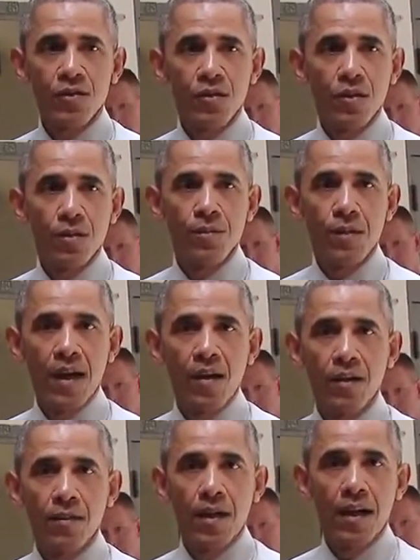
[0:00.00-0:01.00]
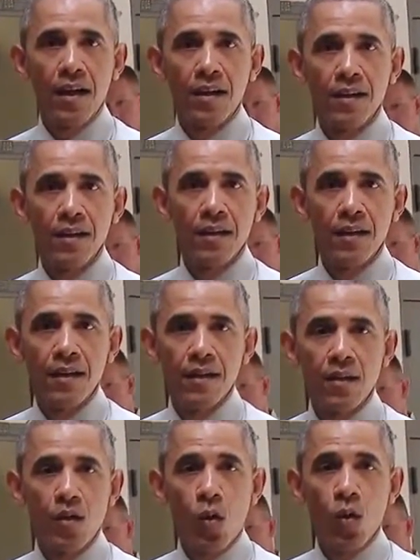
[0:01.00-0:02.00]
So my
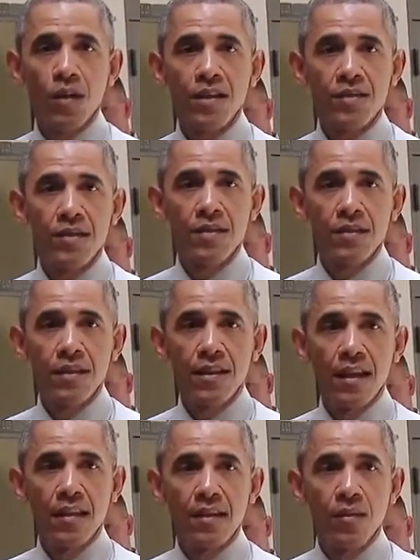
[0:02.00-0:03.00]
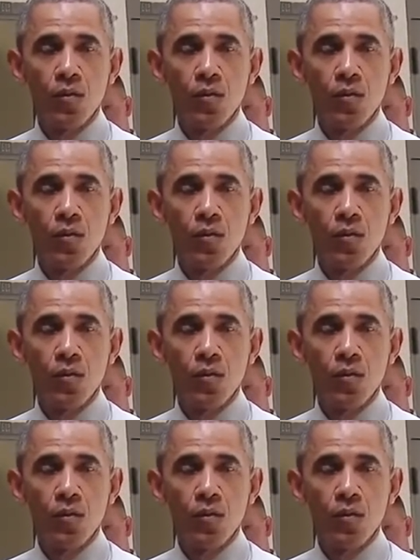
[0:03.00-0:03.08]
goal is that